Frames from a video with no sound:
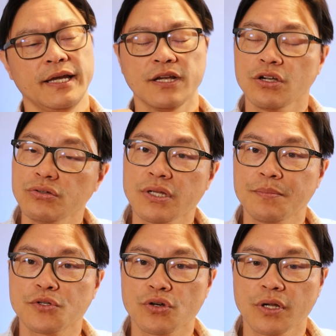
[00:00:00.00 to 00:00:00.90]
It goes
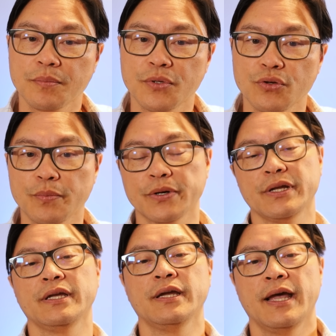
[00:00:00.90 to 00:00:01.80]
up during
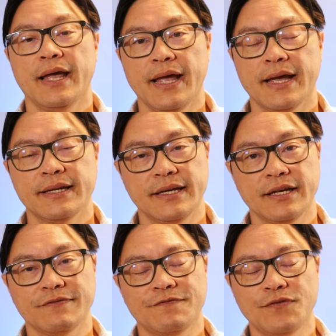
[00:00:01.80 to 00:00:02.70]
puberty and it